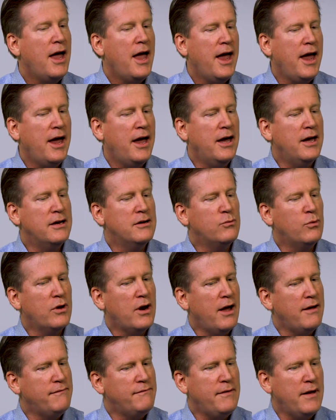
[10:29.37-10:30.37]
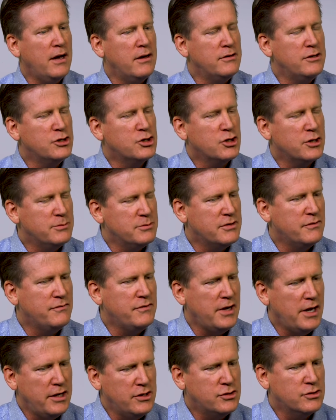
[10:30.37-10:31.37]
And what I found in terms of
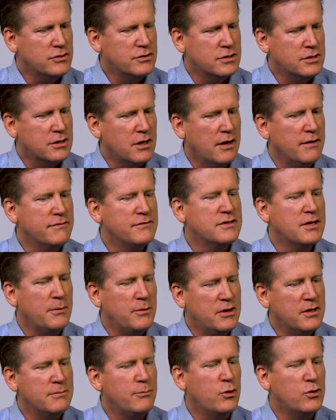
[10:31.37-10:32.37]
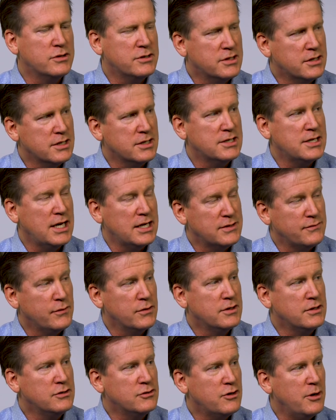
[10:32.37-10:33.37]
nature stuff, some of the more successful
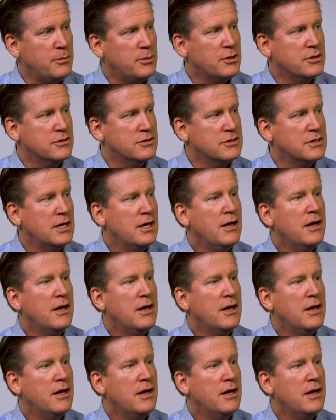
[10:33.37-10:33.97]
contributors